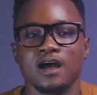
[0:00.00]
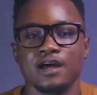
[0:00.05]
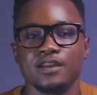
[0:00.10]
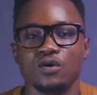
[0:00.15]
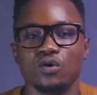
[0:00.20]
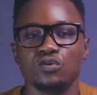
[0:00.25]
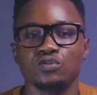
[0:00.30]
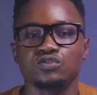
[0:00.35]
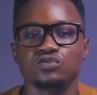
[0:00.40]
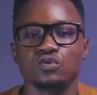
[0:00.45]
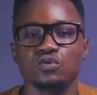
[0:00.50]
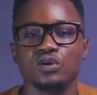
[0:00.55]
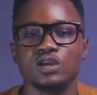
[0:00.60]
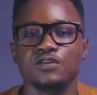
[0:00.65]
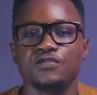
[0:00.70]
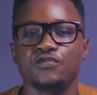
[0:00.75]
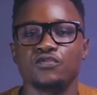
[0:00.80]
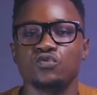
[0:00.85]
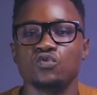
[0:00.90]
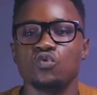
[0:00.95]
And also
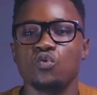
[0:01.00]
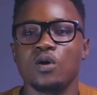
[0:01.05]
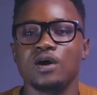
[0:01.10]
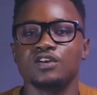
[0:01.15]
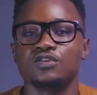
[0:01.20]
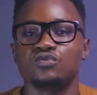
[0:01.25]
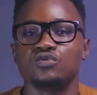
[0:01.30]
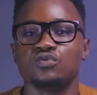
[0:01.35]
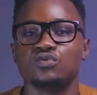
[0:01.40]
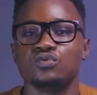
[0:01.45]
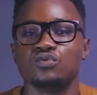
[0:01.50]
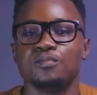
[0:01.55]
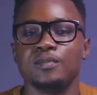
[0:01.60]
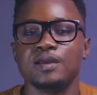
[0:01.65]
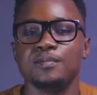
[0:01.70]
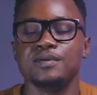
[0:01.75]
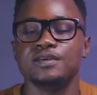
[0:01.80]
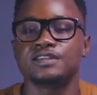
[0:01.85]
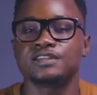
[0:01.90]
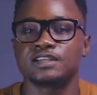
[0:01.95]
if you want to
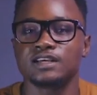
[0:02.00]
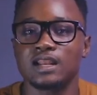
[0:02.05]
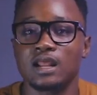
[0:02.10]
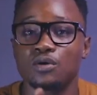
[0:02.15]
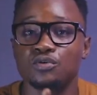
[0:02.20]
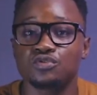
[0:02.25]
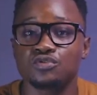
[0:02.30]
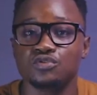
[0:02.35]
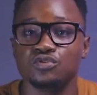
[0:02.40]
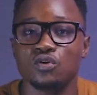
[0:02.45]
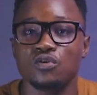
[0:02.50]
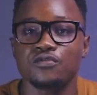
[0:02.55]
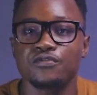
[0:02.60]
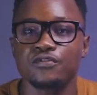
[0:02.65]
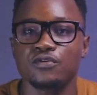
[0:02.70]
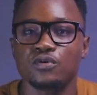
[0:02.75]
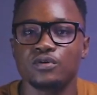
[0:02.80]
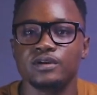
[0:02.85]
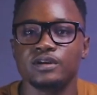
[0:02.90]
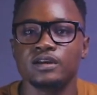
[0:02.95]
maybe sell out your
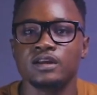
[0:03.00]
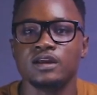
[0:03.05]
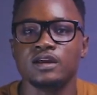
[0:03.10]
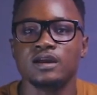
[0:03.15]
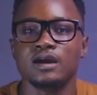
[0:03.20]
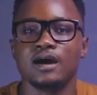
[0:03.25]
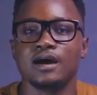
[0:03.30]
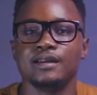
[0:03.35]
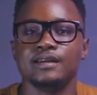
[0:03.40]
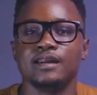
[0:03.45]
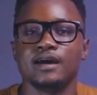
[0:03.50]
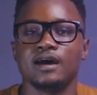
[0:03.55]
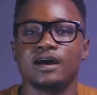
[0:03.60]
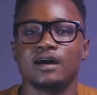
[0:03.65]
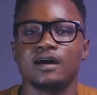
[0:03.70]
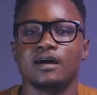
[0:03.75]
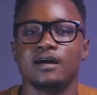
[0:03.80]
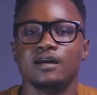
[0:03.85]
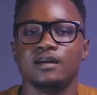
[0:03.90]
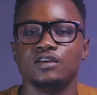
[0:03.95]
phone and
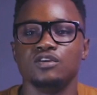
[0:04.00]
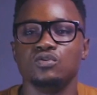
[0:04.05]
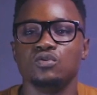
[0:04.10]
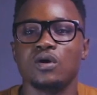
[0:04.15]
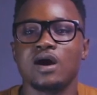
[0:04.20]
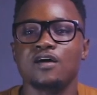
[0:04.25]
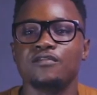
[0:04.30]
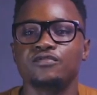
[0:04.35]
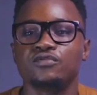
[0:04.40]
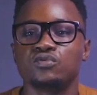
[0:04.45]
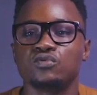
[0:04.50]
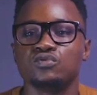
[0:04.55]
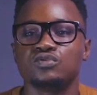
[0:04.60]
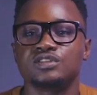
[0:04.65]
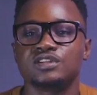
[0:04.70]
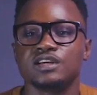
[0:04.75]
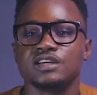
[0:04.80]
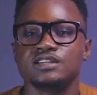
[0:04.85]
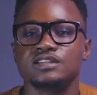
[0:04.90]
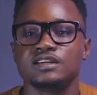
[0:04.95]
you have to
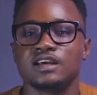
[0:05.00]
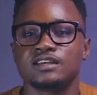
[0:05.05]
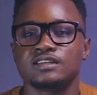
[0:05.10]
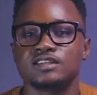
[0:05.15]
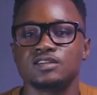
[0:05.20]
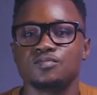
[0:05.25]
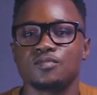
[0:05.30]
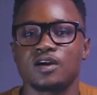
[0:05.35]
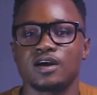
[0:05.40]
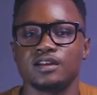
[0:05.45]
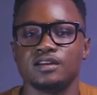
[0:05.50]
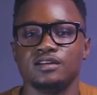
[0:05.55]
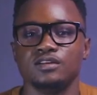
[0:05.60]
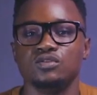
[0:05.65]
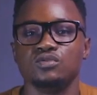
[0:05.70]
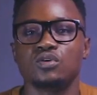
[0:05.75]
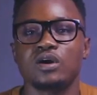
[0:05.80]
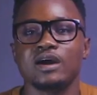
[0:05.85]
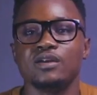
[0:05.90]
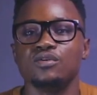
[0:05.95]
change a SIM card,
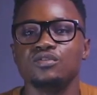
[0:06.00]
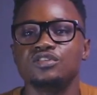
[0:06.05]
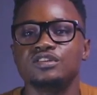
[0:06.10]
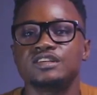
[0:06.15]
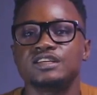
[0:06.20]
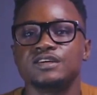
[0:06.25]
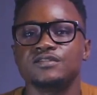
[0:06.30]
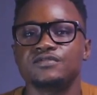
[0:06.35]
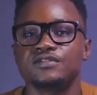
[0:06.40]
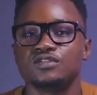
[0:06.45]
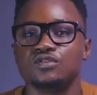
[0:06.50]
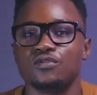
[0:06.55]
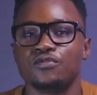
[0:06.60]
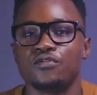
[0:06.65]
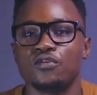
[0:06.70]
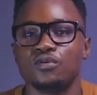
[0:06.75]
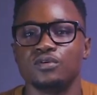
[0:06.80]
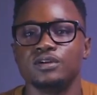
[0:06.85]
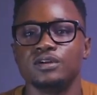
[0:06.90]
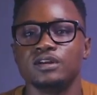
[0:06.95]
you cannot shift your
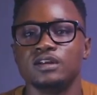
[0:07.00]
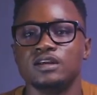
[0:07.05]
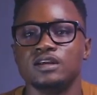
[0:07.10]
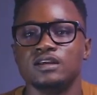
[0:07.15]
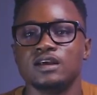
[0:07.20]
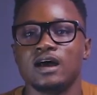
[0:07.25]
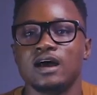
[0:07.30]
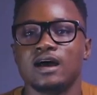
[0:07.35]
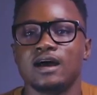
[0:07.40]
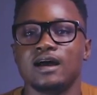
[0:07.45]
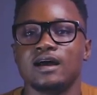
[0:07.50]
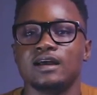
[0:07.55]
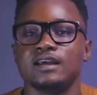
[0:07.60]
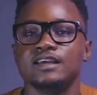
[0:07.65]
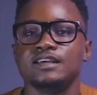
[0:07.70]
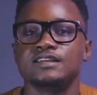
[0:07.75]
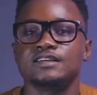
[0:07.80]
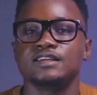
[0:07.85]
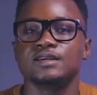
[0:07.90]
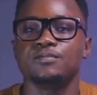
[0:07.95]
phone
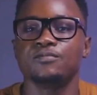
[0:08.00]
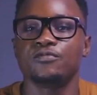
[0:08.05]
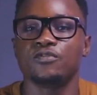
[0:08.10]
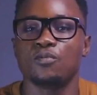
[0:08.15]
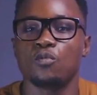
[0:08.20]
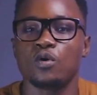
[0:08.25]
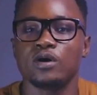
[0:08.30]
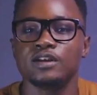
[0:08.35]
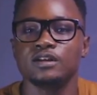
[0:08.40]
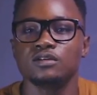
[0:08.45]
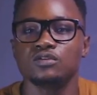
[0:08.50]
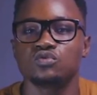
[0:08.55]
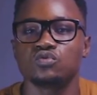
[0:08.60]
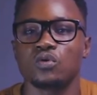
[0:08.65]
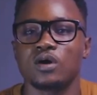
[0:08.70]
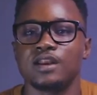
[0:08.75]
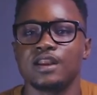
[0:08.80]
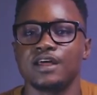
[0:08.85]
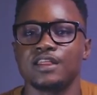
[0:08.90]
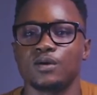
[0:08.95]
eSIM from one
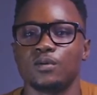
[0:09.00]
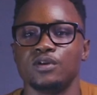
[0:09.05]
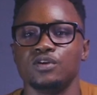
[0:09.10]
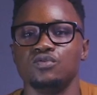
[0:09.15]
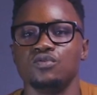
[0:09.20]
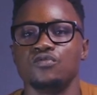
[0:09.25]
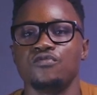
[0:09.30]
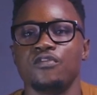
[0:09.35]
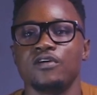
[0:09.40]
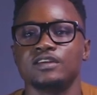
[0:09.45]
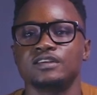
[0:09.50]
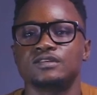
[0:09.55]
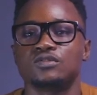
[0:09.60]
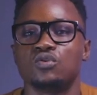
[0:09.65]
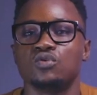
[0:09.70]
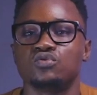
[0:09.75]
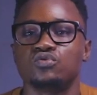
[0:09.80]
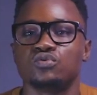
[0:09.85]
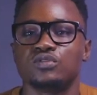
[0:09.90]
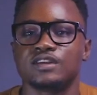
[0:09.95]
to another one. You first
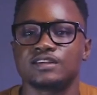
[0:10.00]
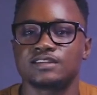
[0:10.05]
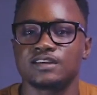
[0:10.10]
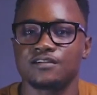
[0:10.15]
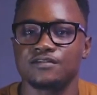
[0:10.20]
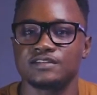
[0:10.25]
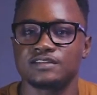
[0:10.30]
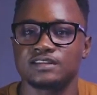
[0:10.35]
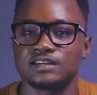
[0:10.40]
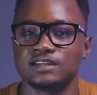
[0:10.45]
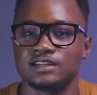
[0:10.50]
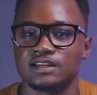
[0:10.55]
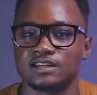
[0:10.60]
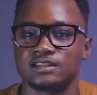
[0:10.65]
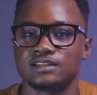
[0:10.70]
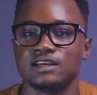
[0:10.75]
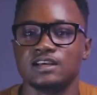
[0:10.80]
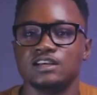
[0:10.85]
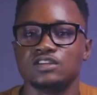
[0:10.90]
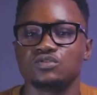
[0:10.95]
go to the service
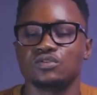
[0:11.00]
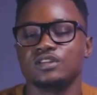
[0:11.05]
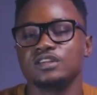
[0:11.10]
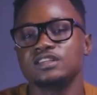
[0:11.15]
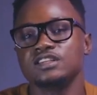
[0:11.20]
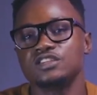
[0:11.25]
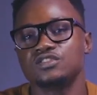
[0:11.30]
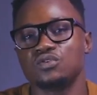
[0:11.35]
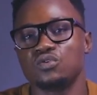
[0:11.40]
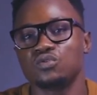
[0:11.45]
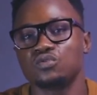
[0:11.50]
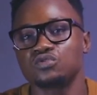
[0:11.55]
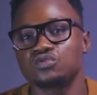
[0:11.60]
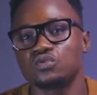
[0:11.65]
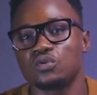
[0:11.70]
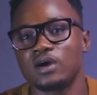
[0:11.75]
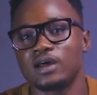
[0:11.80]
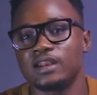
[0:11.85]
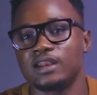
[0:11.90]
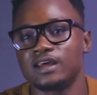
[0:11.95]
centers. So this is
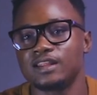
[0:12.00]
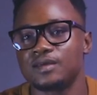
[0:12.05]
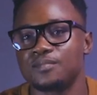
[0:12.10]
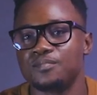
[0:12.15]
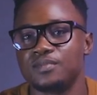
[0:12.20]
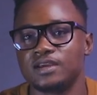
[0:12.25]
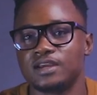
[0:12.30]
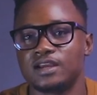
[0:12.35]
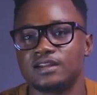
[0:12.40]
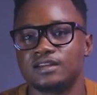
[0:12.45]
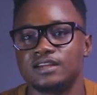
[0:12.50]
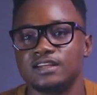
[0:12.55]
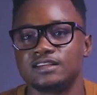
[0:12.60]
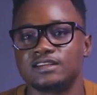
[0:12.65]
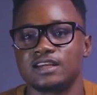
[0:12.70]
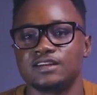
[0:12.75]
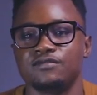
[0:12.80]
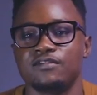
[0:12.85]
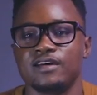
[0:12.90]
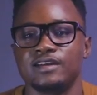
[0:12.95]
also another big
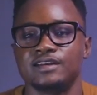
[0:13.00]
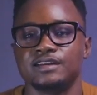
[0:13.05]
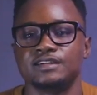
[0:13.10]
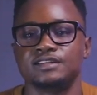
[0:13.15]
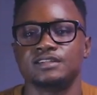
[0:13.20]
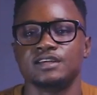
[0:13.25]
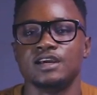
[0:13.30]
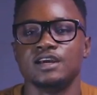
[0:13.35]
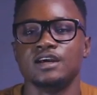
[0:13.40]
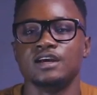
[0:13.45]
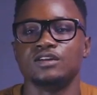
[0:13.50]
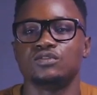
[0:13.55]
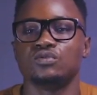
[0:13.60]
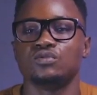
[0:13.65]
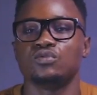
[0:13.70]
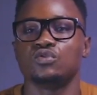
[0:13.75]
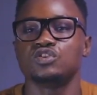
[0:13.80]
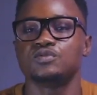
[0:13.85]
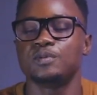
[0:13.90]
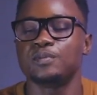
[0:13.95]
disadvantage for
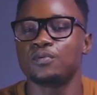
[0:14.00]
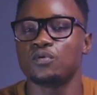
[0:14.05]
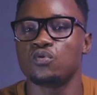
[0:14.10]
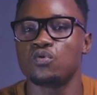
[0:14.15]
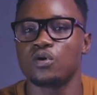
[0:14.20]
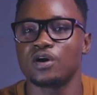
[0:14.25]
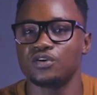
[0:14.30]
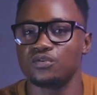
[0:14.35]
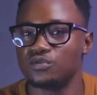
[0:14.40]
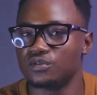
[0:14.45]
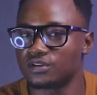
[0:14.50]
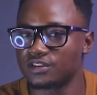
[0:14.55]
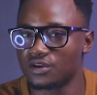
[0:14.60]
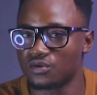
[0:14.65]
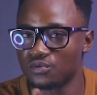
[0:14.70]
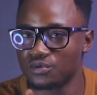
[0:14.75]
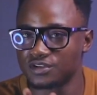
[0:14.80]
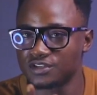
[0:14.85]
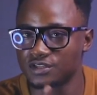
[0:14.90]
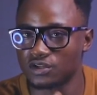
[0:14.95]
those people who are doing the
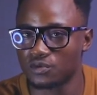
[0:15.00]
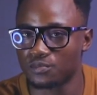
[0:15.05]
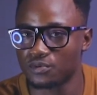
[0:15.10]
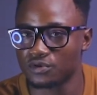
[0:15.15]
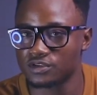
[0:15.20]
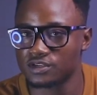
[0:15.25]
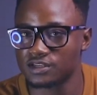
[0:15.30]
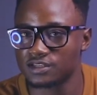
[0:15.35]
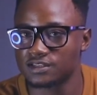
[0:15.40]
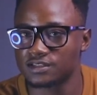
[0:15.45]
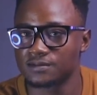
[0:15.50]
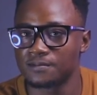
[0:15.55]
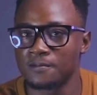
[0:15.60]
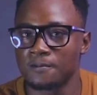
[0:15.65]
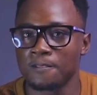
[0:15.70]
resale process.